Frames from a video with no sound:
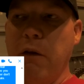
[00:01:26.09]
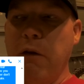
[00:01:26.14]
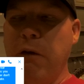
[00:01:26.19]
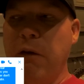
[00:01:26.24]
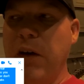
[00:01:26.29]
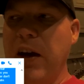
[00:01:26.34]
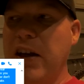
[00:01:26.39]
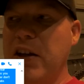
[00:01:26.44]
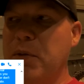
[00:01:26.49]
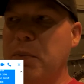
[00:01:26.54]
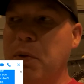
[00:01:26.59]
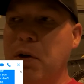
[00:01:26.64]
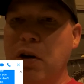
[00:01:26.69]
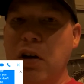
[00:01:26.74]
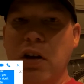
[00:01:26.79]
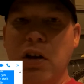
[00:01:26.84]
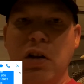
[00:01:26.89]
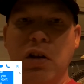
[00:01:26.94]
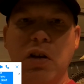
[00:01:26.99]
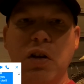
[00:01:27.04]

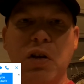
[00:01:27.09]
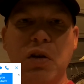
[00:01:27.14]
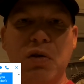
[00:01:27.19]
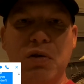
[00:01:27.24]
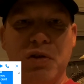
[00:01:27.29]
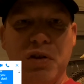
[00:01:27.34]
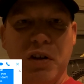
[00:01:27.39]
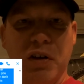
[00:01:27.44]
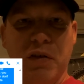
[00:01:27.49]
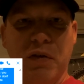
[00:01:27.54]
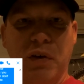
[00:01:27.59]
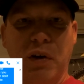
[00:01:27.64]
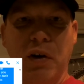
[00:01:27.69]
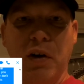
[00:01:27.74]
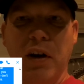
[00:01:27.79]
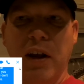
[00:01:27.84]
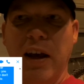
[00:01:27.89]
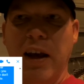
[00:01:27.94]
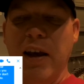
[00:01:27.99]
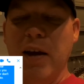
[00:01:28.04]
Facebook user for
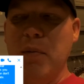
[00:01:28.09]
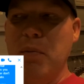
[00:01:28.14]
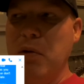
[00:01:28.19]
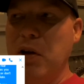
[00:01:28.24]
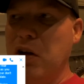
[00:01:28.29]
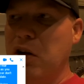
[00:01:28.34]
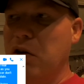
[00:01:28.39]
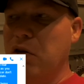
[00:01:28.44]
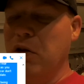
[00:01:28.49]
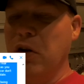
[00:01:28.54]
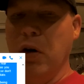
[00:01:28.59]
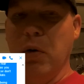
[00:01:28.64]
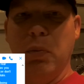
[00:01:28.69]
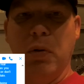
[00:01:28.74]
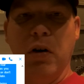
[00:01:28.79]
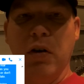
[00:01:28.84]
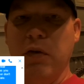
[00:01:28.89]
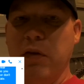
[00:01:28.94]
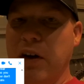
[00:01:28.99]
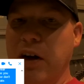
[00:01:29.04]
name, no
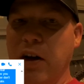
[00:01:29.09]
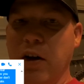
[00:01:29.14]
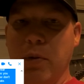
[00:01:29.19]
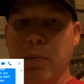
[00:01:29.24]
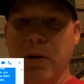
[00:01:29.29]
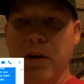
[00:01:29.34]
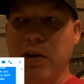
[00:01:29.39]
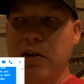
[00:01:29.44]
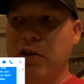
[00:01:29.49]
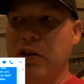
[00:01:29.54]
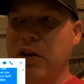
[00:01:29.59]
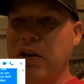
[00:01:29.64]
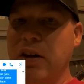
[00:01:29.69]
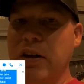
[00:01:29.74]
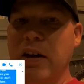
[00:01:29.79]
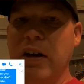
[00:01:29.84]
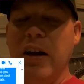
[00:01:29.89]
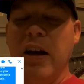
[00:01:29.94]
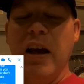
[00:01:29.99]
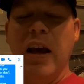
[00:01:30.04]
profile picture,
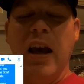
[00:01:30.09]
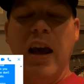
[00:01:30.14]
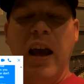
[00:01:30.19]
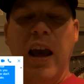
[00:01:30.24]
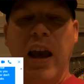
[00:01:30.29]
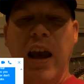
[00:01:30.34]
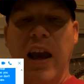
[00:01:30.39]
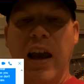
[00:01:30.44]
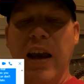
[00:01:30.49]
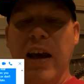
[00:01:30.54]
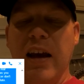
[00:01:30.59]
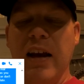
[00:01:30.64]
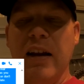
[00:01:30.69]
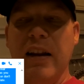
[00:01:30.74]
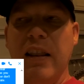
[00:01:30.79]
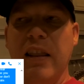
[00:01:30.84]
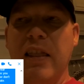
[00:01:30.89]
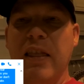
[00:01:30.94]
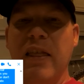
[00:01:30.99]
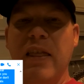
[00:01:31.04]
and